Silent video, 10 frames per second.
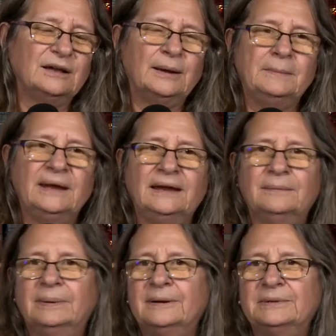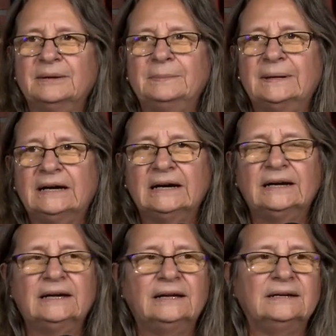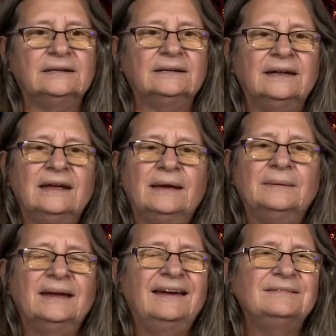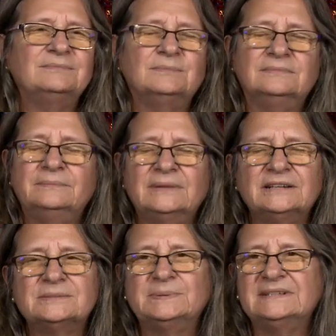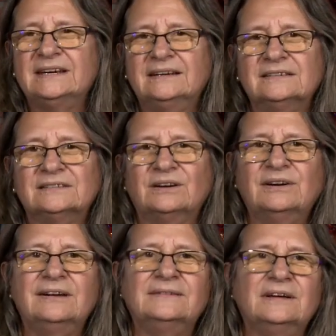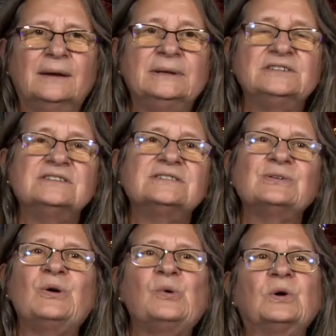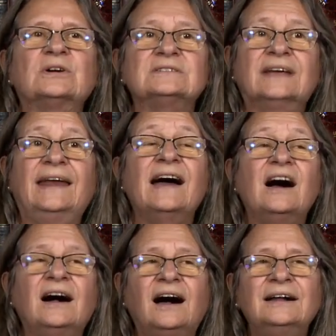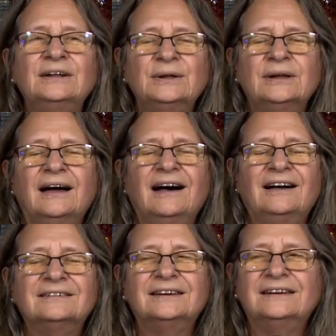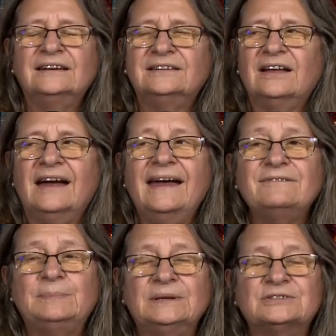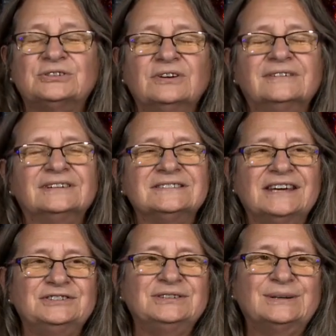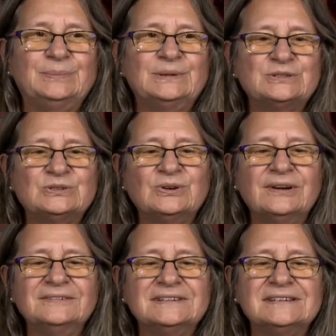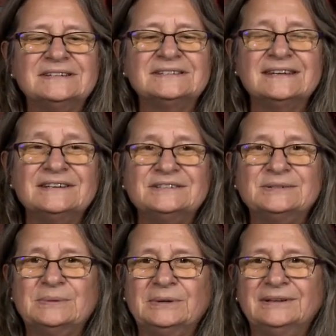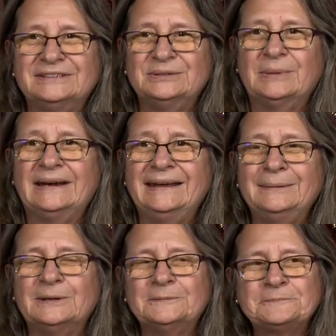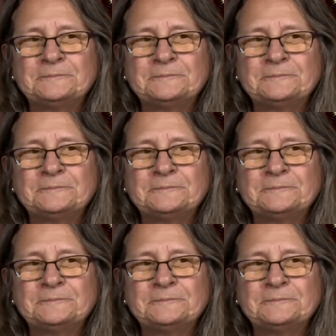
I made pumpkin pie, mashed potatoes, and gravy. I mean, just the whole works. And I have a picture of it because I took a picture of it and sent it to my neighbor,